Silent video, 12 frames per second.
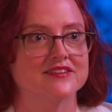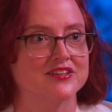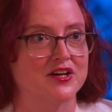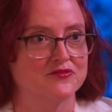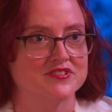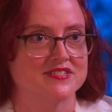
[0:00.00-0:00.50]

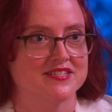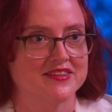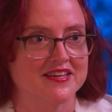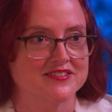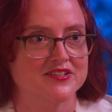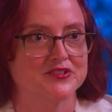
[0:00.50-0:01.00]
loved to see
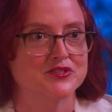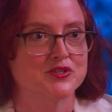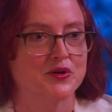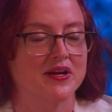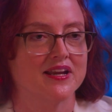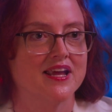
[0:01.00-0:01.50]
things on the
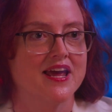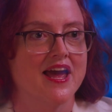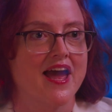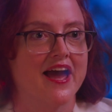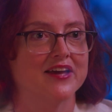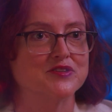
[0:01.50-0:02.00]
screen.
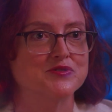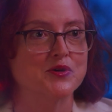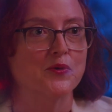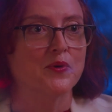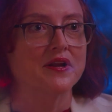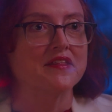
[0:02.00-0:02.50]
And so
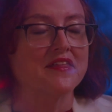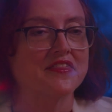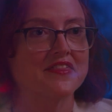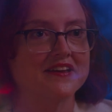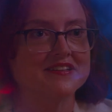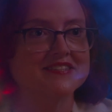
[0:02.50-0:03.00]
one of the
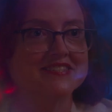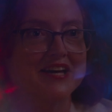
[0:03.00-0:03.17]
things